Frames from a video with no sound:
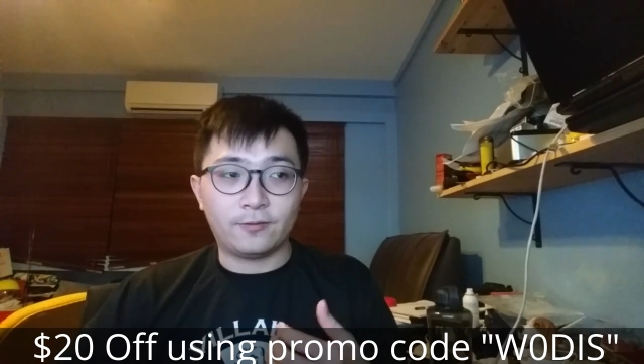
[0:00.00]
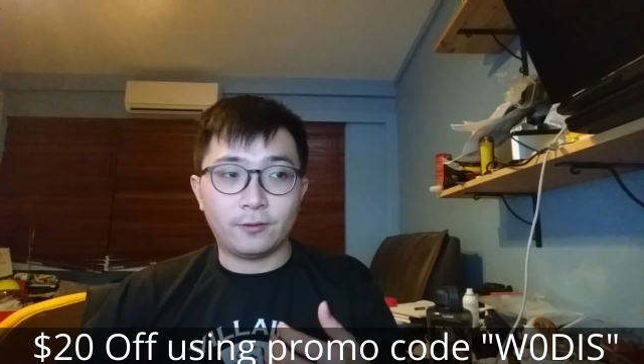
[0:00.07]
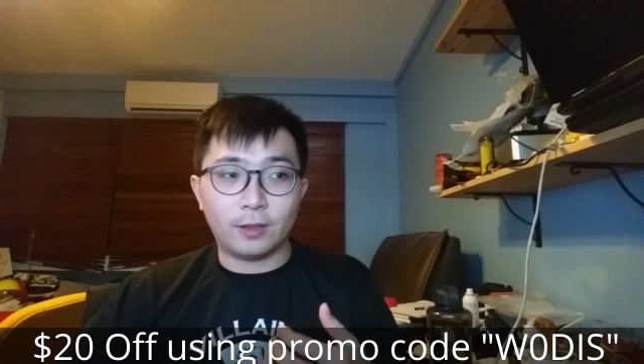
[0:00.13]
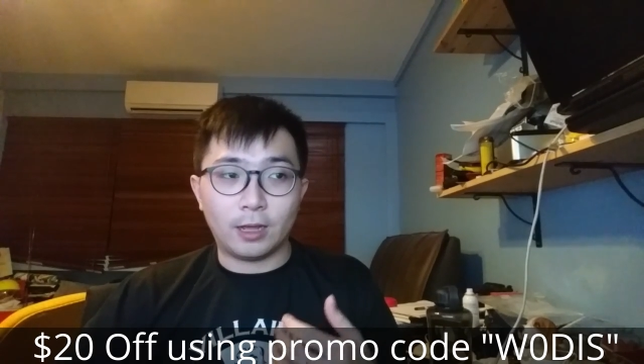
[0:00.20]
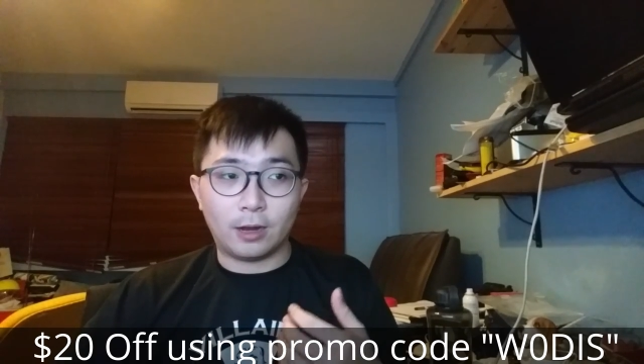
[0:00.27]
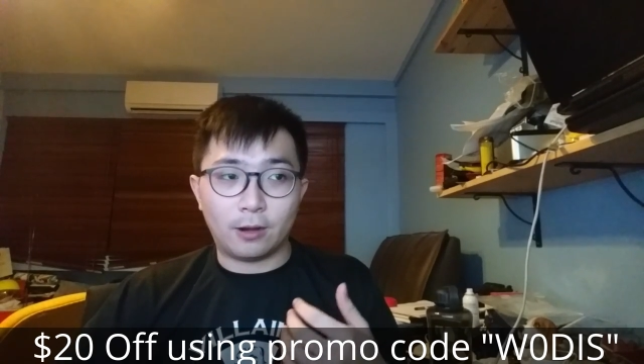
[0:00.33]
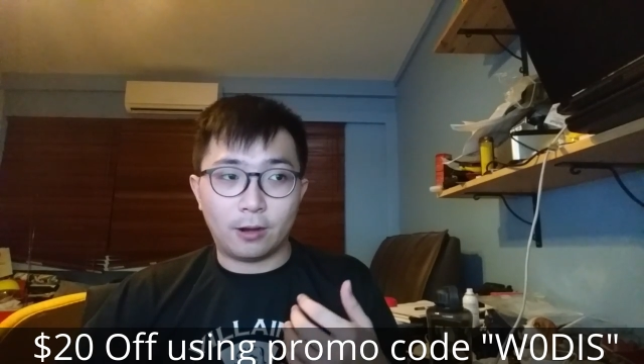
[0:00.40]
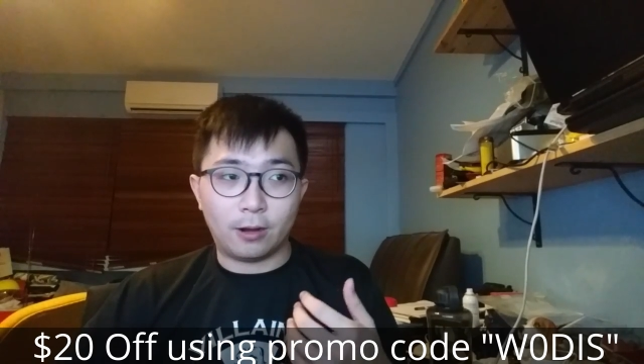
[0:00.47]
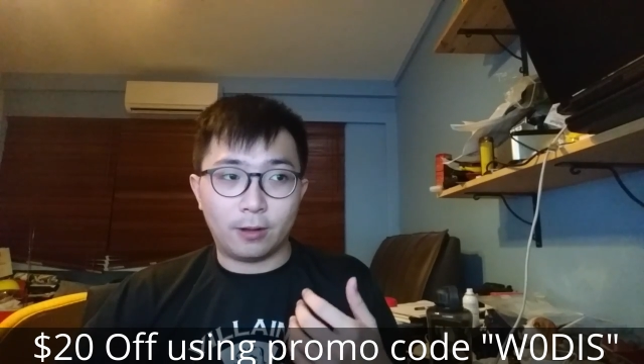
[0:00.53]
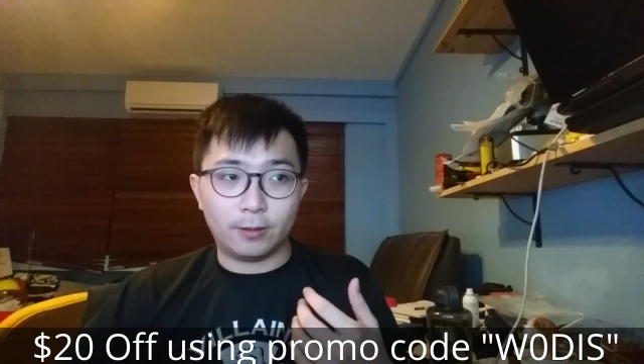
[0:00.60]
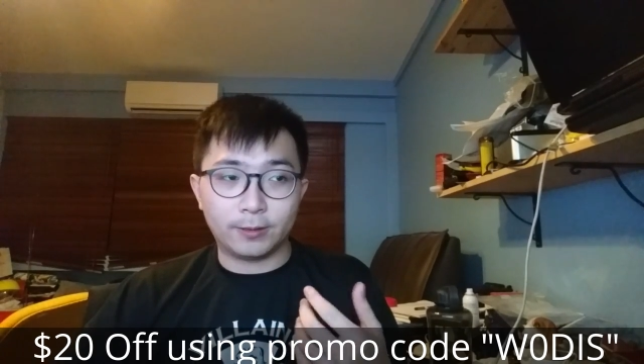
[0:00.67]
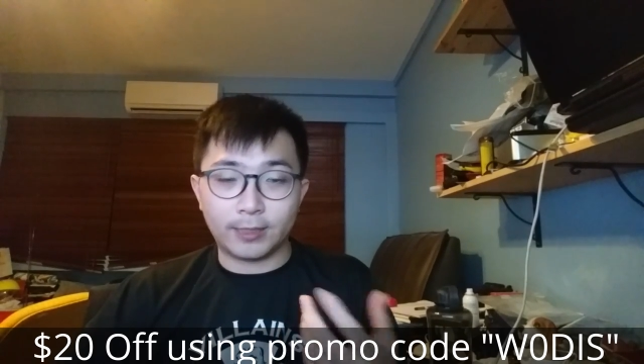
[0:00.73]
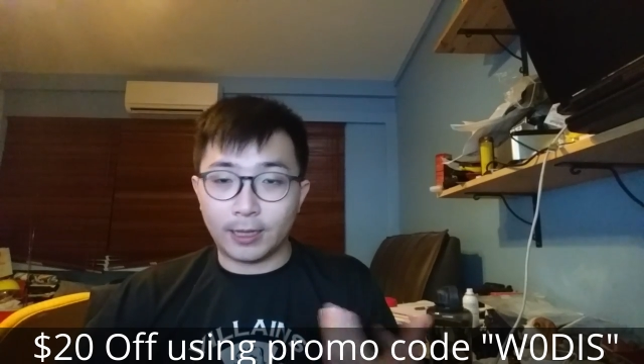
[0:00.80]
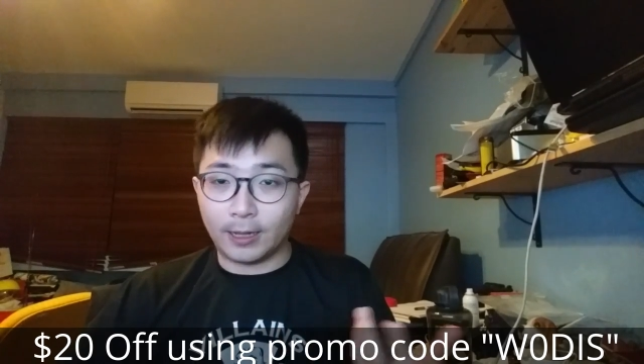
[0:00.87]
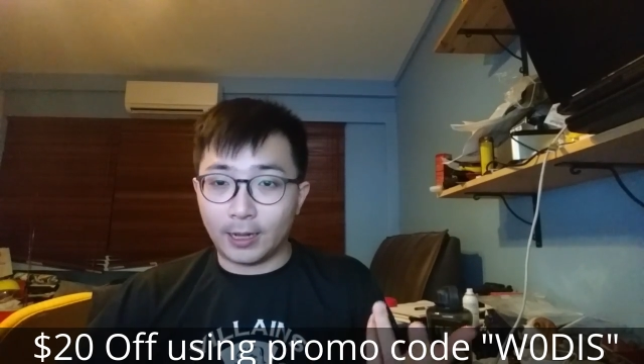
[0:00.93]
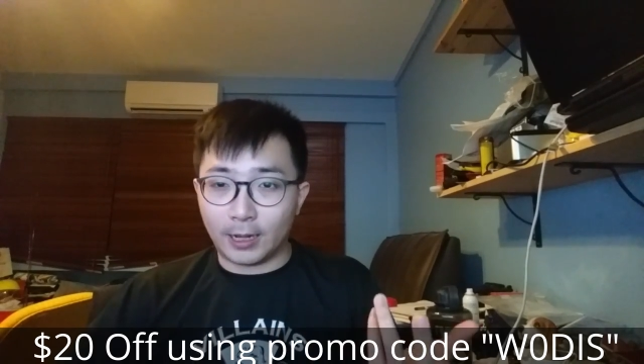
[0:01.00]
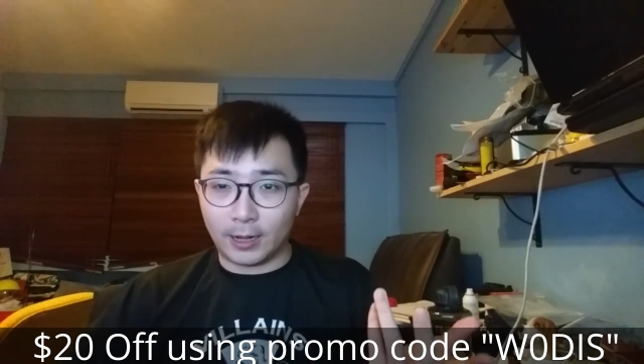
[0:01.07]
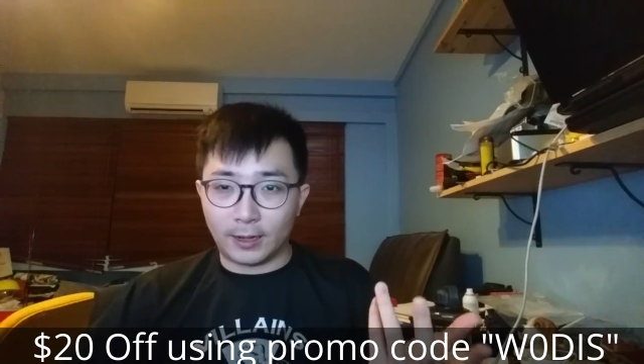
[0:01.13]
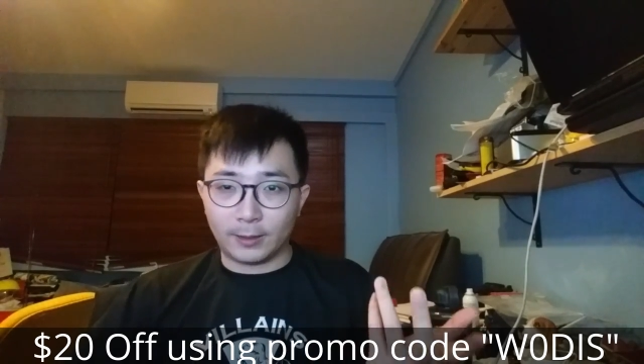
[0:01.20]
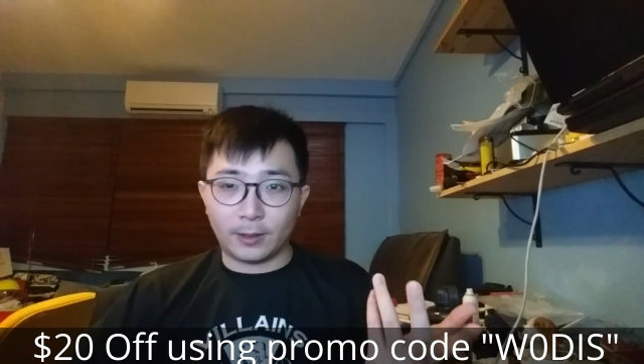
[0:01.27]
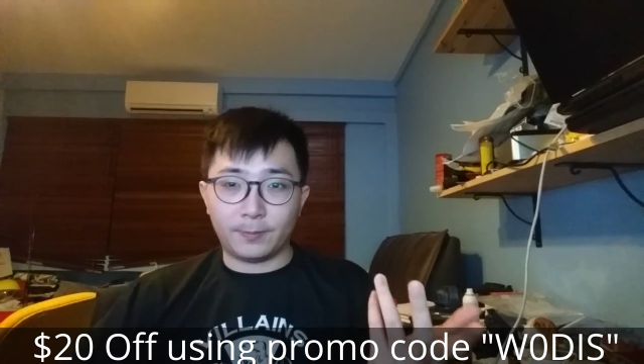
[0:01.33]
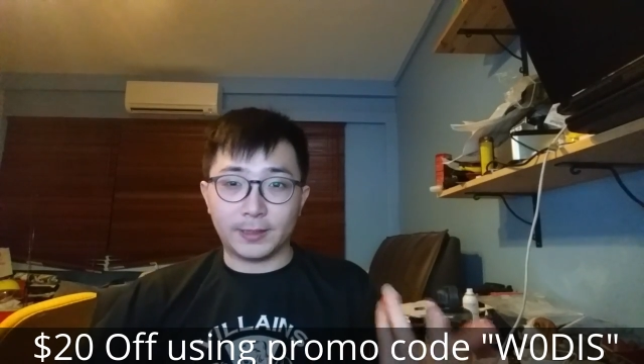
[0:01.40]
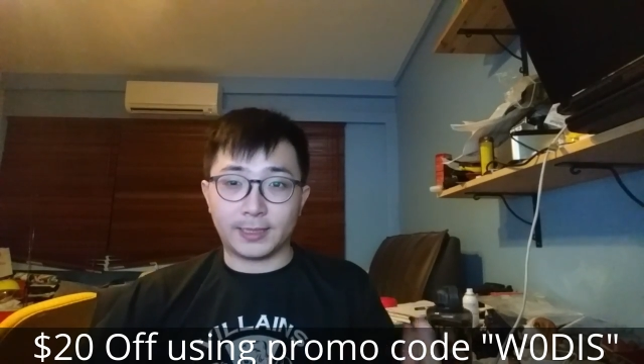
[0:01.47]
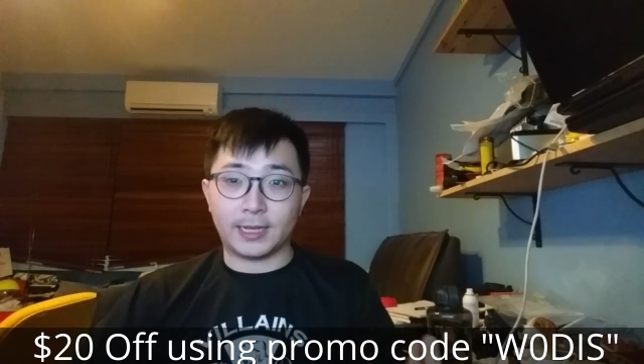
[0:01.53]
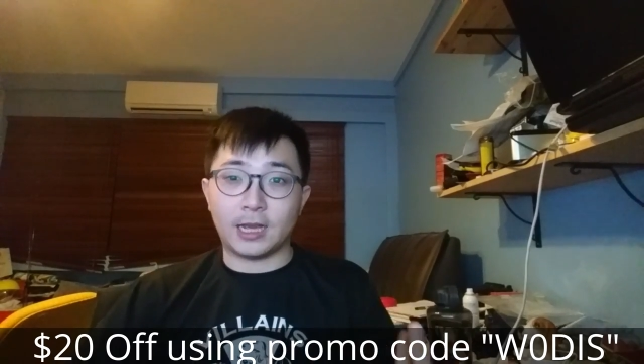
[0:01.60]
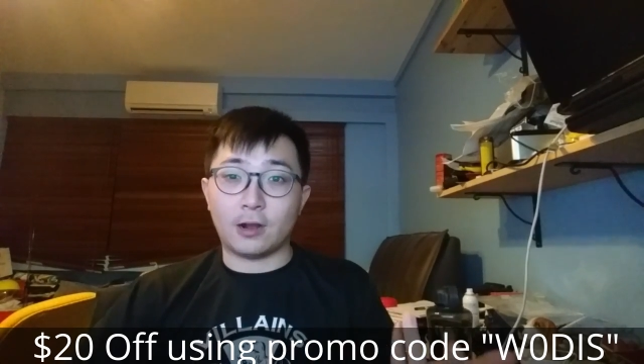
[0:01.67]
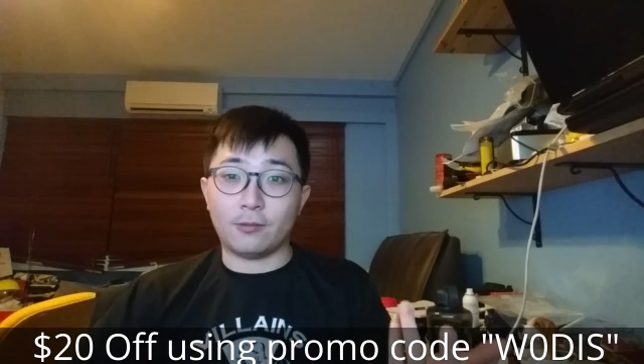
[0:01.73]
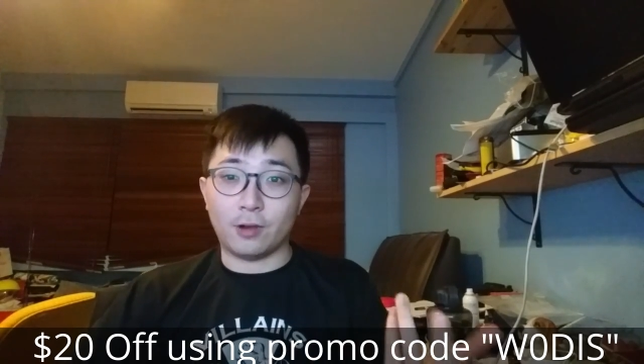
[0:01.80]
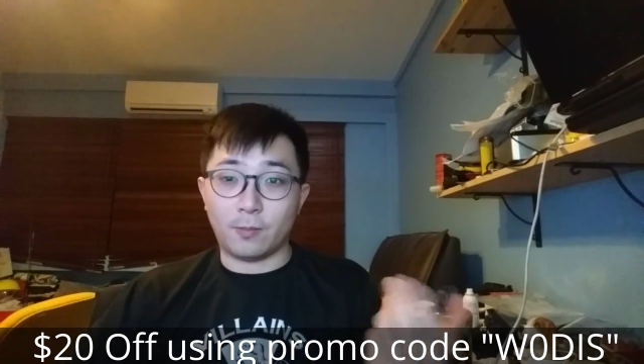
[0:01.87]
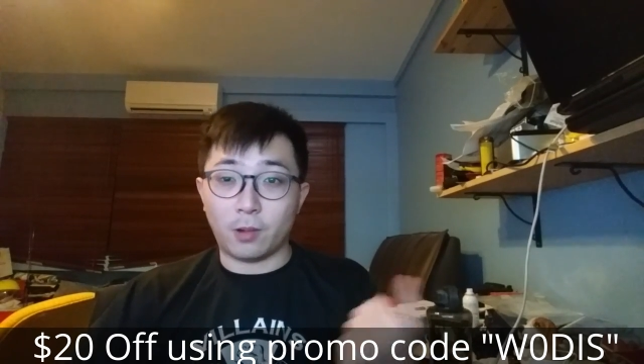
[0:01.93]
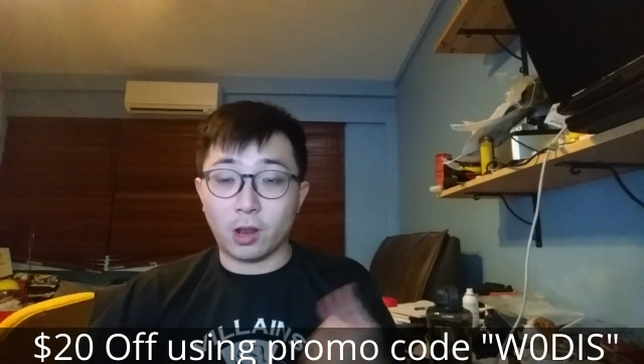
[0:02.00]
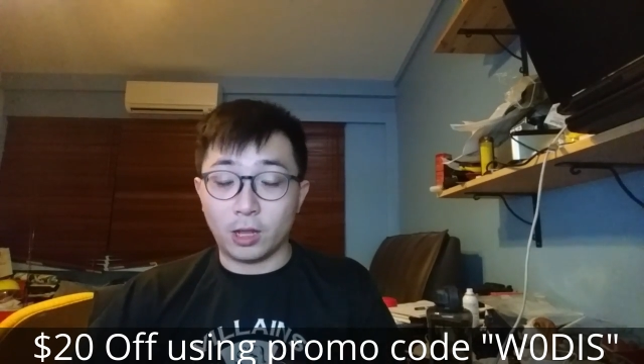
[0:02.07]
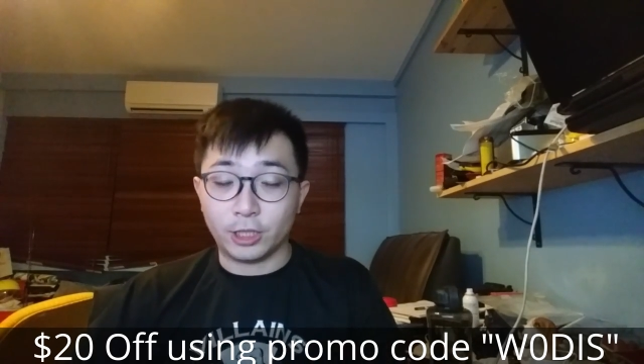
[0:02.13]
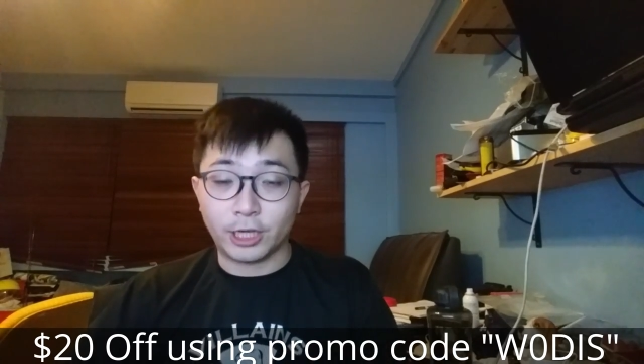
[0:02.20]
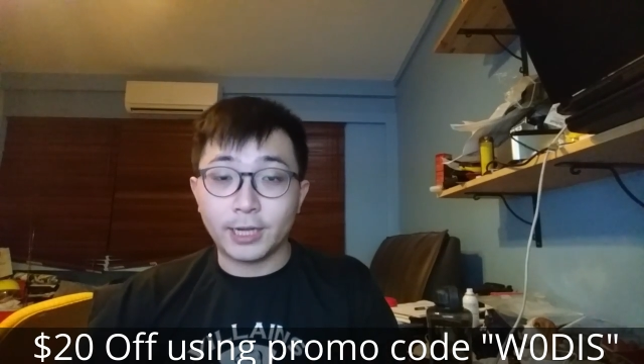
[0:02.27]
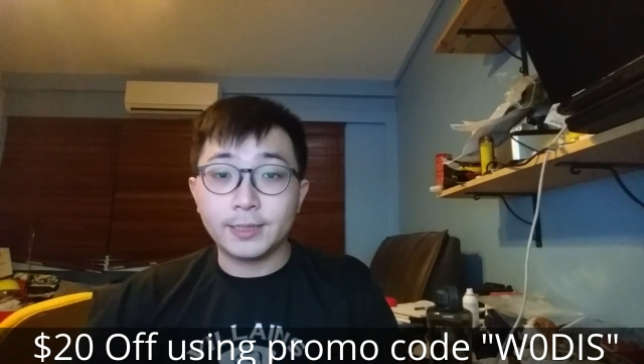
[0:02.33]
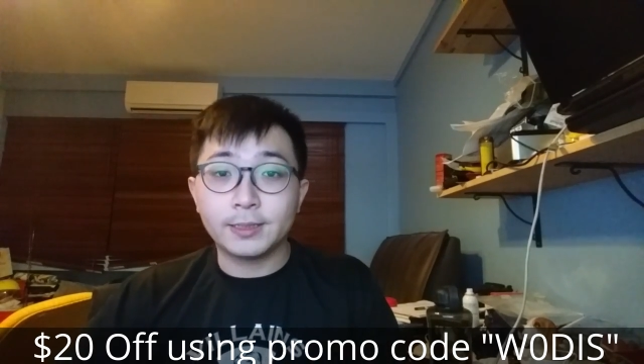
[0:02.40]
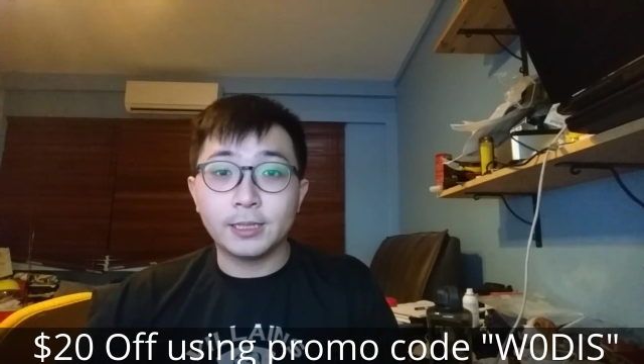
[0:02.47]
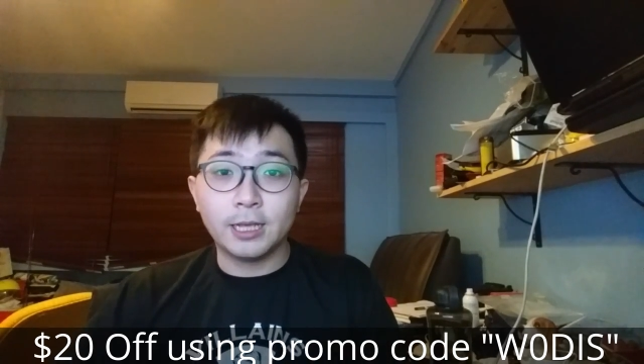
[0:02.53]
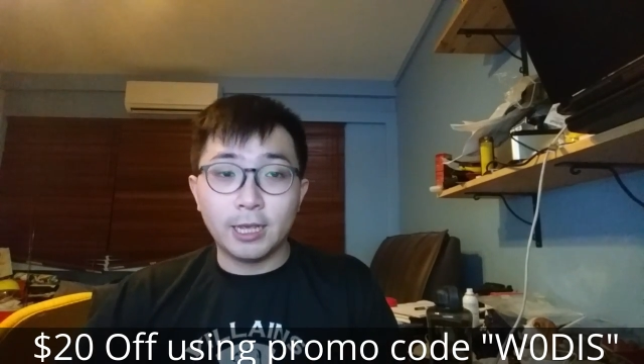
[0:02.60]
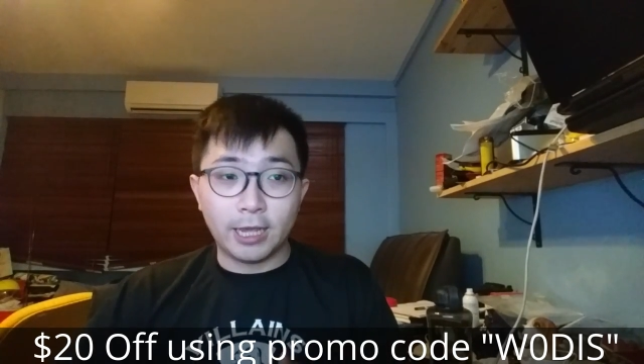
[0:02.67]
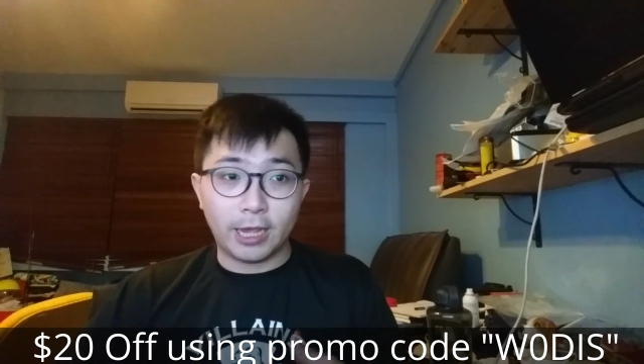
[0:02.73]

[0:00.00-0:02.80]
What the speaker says: personnel apologized